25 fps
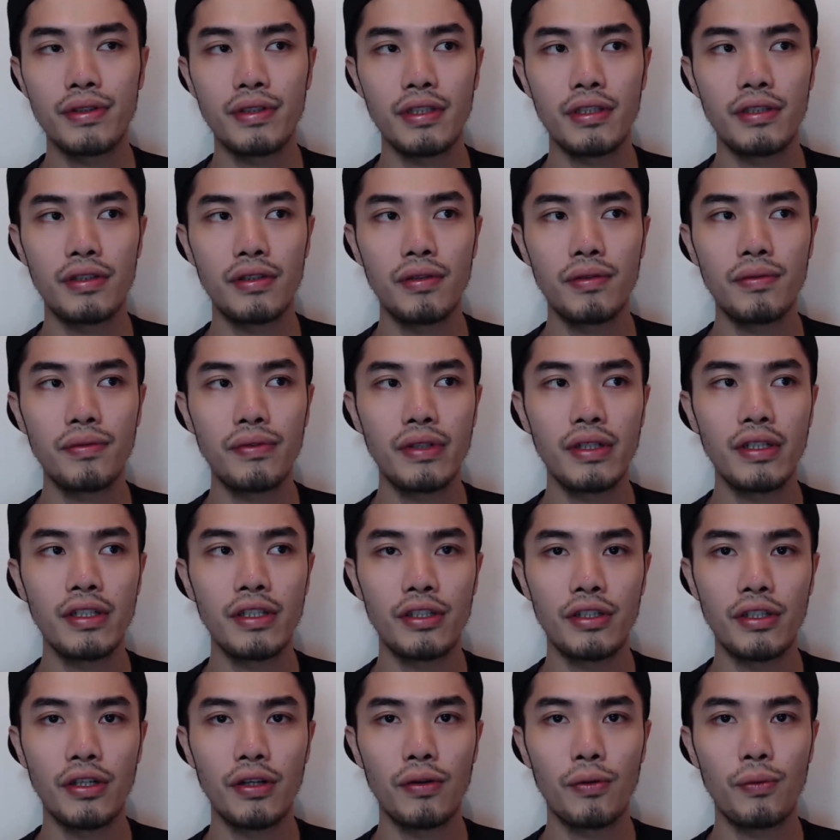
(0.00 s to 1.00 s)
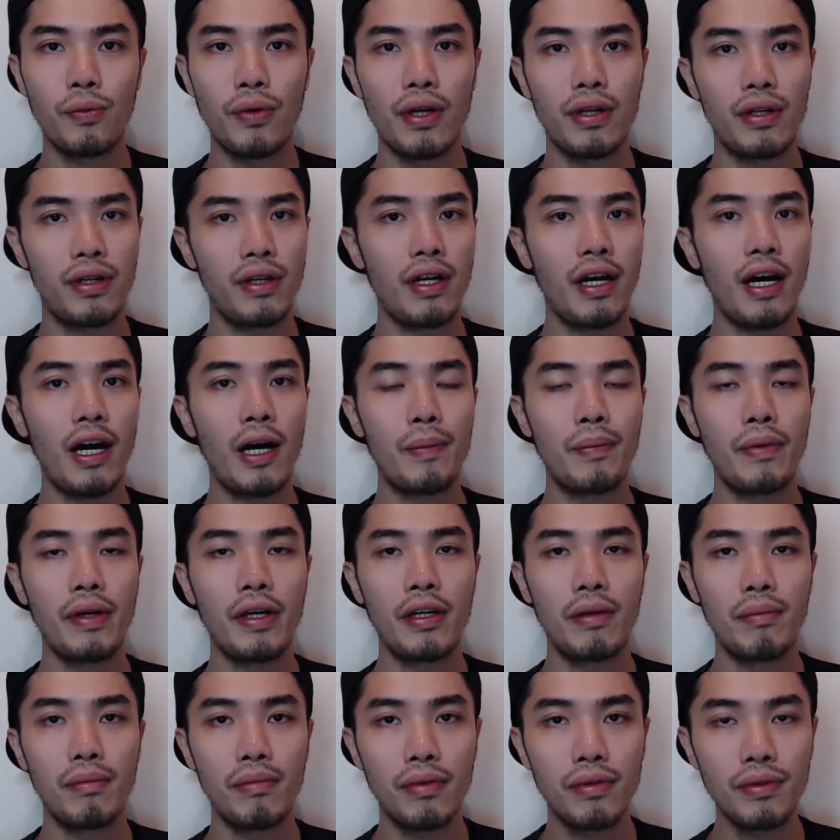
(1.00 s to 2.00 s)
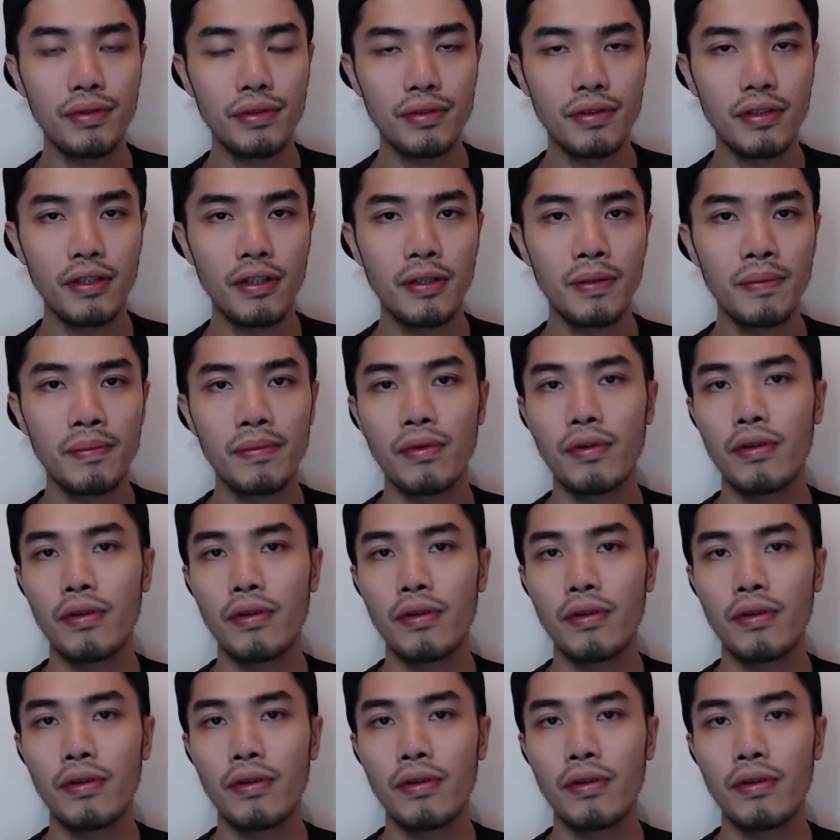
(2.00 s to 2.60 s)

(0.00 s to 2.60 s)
they don't really know whether I'm a Muslim